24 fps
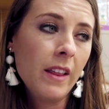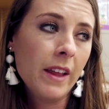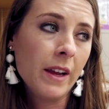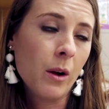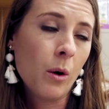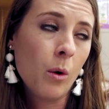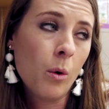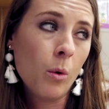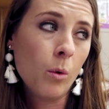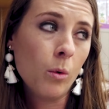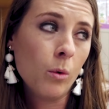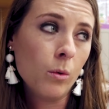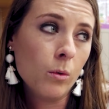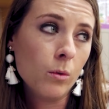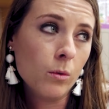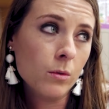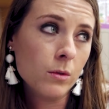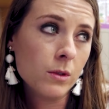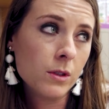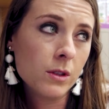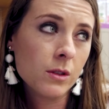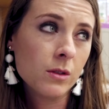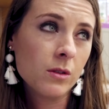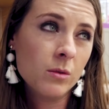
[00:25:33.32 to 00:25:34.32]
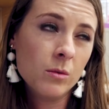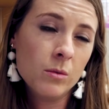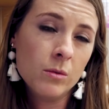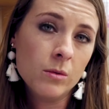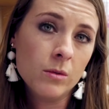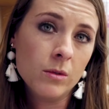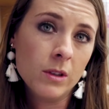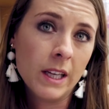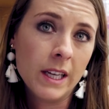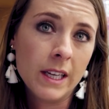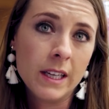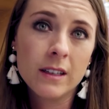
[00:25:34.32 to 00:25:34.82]
like a whole
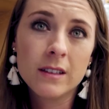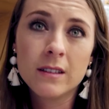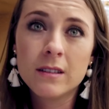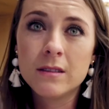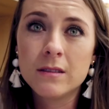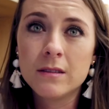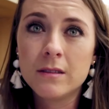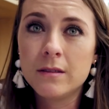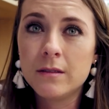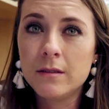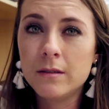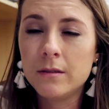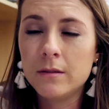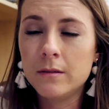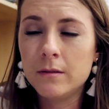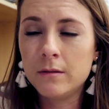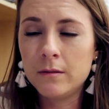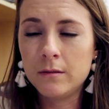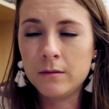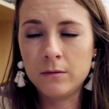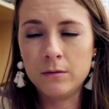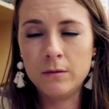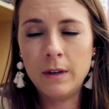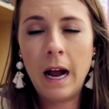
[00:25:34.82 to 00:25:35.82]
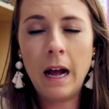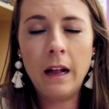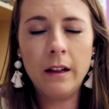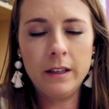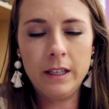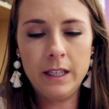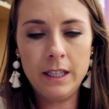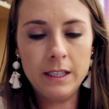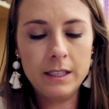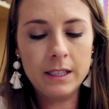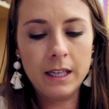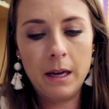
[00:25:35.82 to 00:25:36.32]
school like
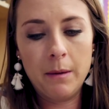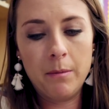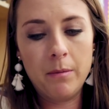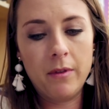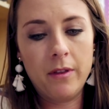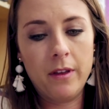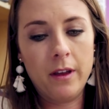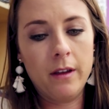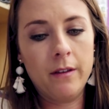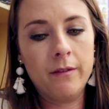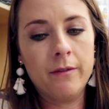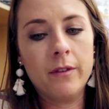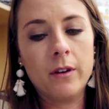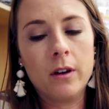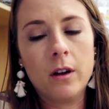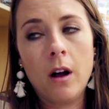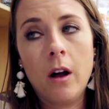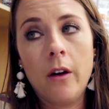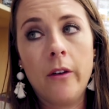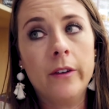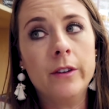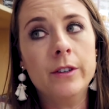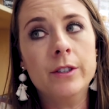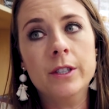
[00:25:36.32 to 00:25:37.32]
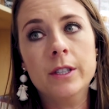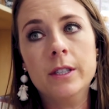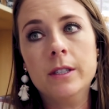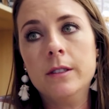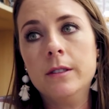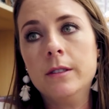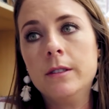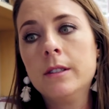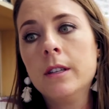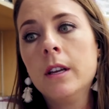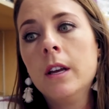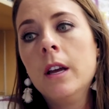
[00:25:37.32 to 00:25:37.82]
rally type thing for
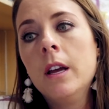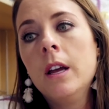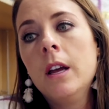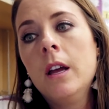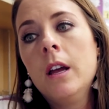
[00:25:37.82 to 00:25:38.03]
colleges.